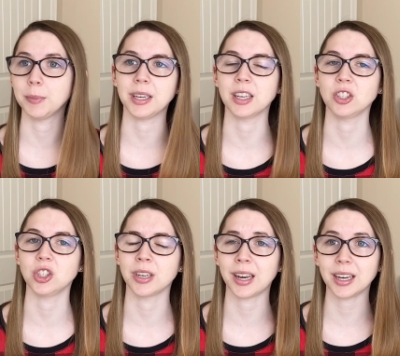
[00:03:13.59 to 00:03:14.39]
because
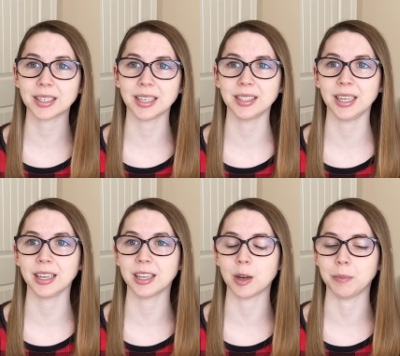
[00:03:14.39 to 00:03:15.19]
genetic
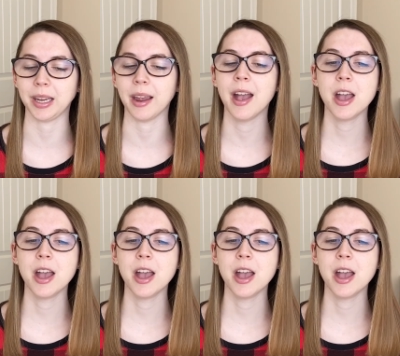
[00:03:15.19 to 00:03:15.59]
testing can be